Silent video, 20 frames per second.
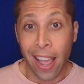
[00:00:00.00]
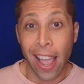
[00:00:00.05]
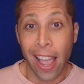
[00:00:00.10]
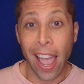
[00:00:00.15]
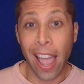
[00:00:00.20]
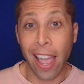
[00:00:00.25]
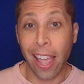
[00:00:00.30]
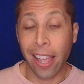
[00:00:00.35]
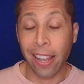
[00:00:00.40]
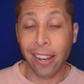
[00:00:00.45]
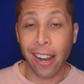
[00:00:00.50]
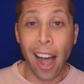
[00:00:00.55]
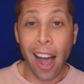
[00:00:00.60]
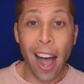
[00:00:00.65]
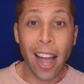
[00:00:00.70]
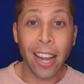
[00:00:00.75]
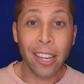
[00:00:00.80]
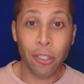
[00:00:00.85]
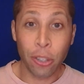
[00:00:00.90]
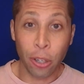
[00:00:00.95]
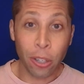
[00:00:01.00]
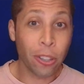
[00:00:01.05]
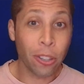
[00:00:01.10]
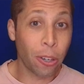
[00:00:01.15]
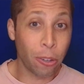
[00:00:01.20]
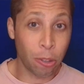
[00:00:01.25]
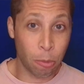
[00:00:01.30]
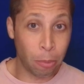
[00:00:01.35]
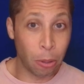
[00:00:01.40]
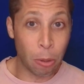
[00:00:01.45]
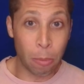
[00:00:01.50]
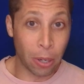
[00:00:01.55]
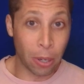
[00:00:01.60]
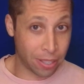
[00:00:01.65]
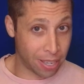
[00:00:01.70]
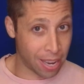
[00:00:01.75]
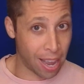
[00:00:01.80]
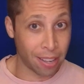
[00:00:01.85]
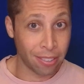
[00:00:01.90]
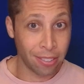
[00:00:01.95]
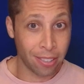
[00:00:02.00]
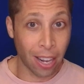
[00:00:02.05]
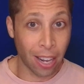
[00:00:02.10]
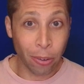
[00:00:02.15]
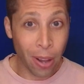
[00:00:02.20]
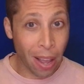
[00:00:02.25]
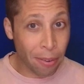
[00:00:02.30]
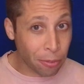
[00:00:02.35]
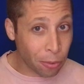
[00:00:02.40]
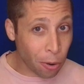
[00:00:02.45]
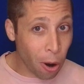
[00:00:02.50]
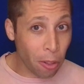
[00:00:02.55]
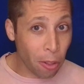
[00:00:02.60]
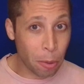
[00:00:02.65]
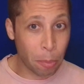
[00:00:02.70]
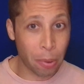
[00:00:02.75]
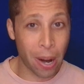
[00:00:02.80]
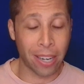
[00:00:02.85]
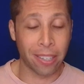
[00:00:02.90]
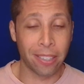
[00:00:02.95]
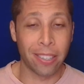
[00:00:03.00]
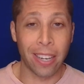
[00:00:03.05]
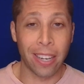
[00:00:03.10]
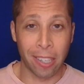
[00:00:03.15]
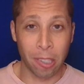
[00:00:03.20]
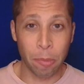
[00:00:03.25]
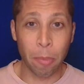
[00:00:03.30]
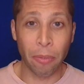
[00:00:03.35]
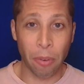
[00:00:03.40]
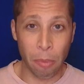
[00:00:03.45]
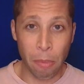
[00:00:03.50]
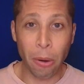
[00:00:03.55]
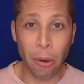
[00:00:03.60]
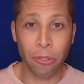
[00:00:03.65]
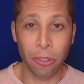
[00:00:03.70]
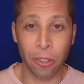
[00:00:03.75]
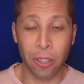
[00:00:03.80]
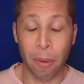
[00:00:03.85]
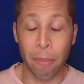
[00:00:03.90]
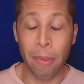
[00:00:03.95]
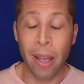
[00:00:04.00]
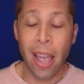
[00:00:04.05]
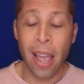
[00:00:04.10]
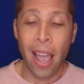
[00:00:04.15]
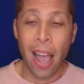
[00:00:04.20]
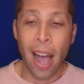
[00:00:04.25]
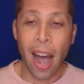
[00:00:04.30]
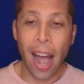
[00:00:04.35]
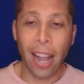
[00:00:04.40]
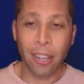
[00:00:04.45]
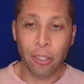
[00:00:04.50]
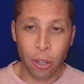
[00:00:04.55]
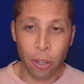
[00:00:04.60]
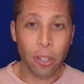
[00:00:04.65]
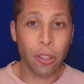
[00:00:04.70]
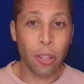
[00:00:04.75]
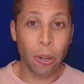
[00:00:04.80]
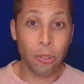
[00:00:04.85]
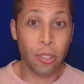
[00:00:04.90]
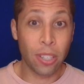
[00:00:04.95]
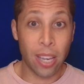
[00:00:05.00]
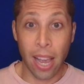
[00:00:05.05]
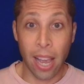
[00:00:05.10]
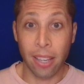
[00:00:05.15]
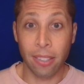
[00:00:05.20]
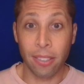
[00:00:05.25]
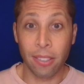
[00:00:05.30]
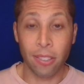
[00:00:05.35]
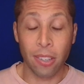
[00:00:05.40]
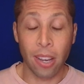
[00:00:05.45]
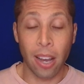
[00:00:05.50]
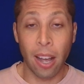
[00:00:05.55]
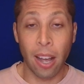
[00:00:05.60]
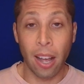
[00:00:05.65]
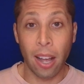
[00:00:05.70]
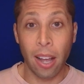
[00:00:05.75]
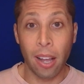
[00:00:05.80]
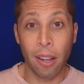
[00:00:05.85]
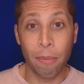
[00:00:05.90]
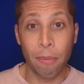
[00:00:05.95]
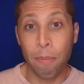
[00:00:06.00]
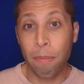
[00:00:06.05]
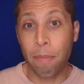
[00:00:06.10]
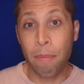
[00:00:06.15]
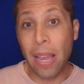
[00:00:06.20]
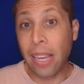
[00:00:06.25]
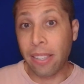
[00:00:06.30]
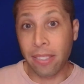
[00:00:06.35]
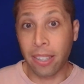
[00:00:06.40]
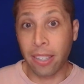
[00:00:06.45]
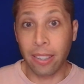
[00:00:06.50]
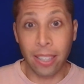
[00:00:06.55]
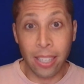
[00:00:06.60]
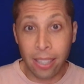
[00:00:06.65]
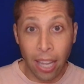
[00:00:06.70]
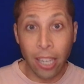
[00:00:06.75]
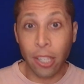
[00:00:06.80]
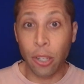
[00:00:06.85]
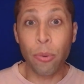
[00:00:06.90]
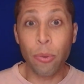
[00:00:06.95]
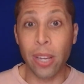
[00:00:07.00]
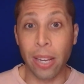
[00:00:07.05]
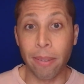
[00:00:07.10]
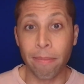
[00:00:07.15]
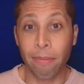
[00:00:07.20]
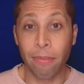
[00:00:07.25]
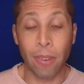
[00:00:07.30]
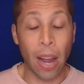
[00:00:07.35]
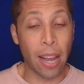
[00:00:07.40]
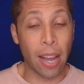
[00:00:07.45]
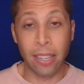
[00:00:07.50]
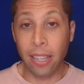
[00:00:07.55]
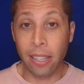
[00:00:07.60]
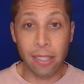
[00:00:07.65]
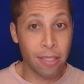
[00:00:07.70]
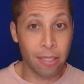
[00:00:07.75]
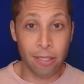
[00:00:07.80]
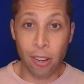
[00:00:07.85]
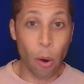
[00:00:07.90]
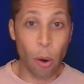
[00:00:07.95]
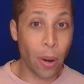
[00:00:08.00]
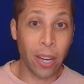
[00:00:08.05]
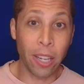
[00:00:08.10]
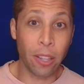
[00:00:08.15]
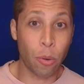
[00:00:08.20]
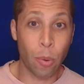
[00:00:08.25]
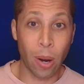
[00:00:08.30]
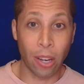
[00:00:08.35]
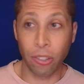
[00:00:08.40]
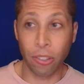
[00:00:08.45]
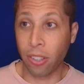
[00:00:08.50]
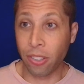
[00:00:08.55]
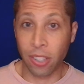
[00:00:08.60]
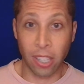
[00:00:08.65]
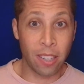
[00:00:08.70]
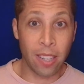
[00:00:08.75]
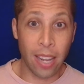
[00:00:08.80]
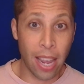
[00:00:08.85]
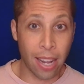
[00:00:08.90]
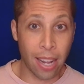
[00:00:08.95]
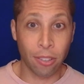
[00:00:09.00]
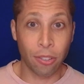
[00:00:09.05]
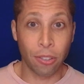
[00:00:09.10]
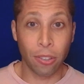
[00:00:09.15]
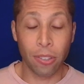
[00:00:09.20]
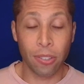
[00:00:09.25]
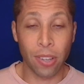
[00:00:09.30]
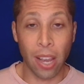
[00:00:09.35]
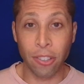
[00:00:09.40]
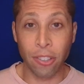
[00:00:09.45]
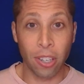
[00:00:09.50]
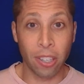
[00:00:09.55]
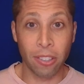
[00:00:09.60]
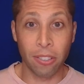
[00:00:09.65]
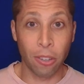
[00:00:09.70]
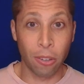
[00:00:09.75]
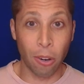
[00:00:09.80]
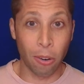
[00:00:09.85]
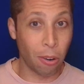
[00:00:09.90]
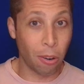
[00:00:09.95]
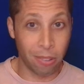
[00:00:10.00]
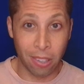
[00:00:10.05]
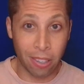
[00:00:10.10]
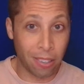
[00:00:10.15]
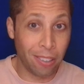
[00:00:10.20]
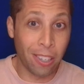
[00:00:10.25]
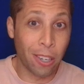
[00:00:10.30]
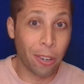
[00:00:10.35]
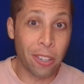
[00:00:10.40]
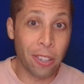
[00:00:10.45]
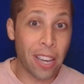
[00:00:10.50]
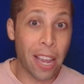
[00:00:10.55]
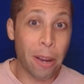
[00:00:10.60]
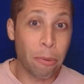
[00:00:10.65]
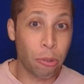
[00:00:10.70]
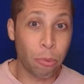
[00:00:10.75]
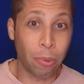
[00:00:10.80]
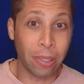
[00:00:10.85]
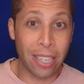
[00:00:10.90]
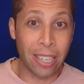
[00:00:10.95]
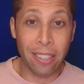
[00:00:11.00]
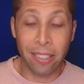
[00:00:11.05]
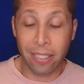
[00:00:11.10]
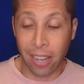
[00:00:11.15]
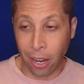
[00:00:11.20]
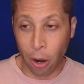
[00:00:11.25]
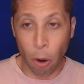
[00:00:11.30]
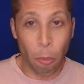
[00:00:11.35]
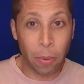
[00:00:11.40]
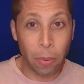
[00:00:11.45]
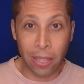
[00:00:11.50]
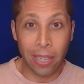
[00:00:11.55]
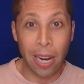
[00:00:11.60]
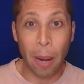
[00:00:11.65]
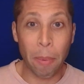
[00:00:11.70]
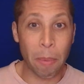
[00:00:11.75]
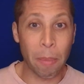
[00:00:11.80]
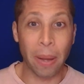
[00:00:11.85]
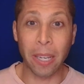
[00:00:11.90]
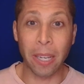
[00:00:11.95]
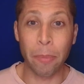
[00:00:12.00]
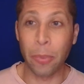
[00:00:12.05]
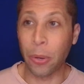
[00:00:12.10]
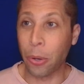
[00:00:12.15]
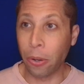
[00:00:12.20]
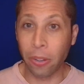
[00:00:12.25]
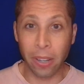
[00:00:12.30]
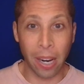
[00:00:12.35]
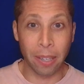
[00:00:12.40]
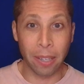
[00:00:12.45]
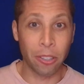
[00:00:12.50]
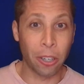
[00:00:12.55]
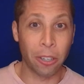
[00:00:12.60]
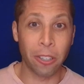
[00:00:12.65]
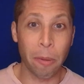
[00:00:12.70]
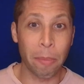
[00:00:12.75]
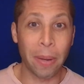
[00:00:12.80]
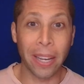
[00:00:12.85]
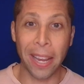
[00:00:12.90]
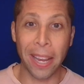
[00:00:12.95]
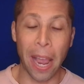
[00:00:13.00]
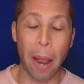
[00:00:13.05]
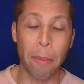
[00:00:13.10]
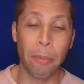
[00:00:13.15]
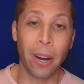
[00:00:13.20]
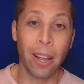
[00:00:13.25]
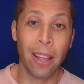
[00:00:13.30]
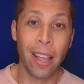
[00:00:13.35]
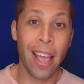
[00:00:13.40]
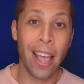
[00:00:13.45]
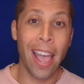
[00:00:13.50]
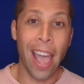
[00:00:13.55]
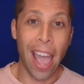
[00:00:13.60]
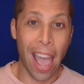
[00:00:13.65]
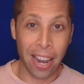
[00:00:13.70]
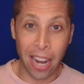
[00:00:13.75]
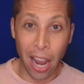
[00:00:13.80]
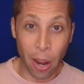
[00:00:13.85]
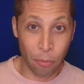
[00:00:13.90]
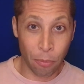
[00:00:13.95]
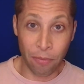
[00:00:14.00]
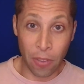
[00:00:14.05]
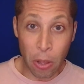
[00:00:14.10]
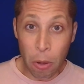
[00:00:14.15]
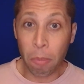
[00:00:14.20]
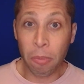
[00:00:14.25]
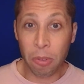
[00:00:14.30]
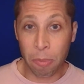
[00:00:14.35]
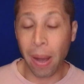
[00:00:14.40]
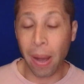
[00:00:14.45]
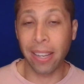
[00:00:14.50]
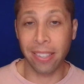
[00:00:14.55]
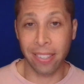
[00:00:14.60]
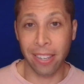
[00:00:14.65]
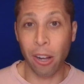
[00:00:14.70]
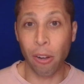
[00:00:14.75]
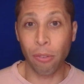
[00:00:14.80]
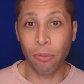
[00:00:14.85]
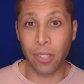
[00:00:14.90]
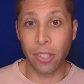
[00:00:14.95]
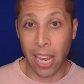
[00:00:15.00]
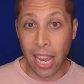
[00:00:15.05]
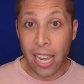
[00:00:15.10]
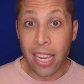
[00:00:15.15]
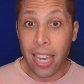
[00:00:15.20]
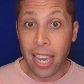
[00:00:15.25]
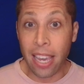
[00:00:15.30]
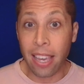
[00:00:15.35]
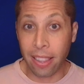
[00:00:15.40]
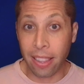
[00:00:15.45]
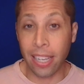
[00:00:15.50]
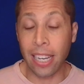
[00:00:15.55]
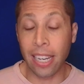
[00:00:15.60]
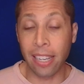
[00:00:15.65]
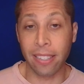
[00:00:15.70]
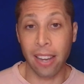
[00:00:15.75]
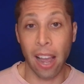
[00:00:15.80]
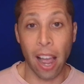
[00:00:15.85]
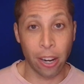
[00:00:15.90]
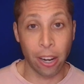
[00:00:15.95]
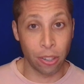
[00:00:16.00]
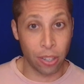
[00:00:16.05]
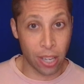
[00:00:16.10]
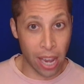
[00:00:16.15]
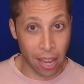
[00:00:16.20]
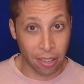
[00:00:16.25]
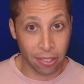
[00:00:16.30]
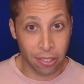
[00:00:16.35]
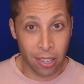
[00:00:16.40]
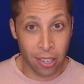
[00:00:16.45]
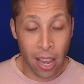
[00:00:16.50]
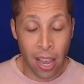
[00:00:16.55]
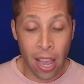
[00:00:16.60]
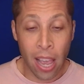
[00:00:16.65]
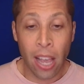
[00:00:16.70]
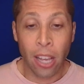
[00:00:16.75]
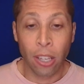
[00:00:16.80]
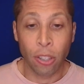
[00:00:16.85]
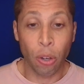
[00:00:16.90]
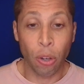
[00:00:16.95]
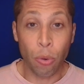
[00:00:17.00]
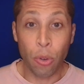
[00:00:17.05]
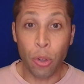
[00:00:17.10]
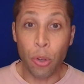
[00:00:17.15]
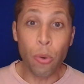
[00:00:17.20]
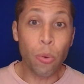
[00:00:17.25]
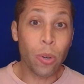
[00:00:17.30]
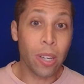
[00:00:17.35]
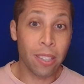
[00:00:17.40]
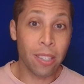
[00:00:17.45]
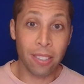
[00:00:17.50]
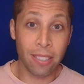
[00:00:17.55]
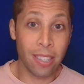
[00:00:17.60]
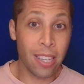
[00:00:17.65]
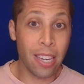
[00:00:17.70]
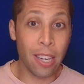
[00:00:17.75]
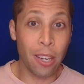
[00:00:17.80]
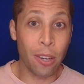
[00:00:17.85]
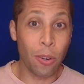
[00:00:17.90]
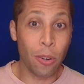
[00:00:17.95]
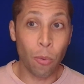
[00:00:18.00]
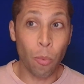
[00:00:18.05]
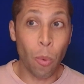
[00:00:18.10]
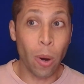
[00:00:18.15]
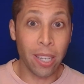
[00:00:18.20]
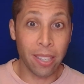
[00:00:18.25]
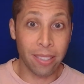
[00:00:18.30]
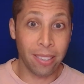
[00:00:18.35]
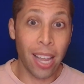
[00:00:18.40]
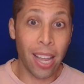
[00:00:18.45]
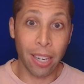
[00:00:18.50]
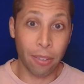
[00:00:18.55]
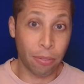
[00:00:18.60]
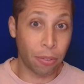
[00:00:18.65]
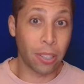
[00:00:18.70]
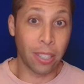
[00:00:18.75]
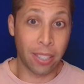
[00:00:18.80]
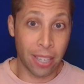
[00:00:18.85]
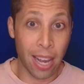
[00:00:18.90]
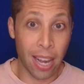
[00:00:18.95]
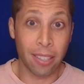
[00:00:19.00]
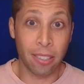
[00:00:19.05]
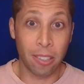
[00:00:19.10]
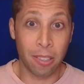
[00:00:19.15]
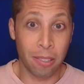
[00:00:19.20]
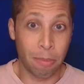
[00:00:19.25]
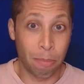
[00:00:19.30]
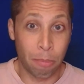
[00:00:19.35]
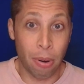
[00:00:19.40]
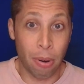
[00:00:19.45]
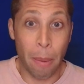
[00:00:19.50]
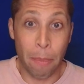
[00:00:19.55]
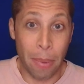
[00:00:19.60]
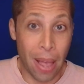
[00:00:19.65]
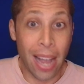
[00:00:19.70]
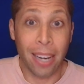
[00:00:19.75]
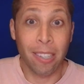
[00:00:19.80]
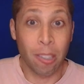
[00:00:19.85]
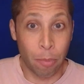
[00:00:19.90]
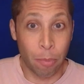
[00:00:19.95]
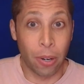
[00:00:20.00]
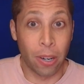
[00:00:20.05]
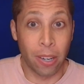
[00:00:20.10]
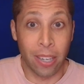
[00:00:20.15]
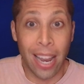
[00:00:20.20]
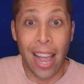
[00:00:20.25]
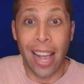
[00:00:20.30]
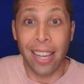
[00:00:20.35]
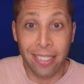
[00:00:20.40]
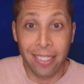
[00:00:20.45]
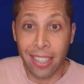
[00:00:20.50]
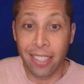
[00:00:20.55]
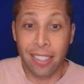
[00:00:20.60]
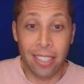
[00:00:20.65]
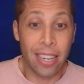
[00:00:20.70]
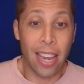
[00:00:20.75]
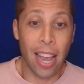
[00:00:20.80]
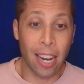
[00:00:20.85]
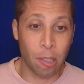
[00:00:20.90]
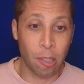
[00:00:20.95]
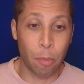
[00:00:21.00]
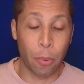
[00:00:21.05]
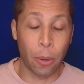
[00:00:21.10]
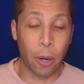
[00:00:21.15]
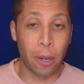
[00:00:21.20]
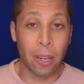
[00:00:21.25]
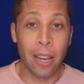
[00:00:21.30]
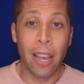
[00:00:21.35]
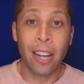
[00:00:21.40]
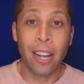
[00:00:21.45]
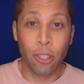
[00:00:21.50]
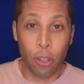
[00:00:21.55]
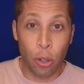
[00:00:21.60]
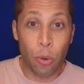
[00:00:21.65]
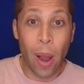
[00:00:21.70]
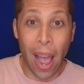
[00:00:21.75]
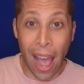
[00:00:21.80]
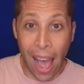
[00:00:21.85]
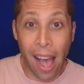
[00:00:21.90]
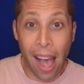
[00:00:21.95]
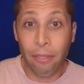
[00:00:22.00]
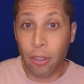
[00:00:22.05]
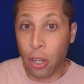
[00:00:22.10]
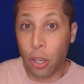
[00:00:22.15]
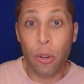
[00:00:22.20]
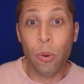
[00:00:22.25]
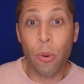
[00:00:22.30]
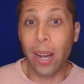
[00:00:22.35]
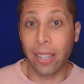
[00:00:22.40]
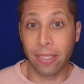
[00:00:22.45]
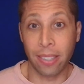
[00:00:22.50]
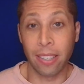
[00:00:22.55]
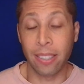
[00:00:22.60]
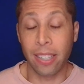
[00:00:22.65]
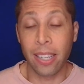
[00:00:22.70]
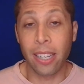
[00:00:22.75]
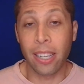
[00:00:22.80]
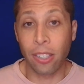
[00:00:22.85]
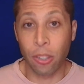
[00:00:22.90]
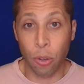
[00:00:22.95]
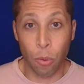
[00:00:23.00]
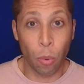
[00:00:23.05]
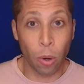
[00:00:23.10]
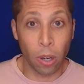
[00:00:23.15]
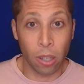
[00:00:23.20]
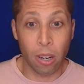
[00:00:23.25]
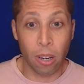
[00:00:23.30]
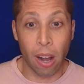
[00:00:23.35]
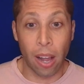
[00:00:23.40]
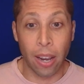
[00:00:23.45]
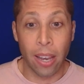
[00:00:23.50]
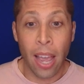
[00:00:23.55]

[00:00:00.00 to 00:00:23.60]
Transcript: And I took those Blue Book tests. I don't have for all the practice tests, but for most of them, I took those tests uh, basically like you did. I didn't know any of the questions and any of the answers. I just, you know, the day it was released, I opened it up on my computer, I turned on my camera, and I filmed myself taking the entire test. So you can see what it's like for a test prep expert, an S A T expert, to have a new S A T to work on.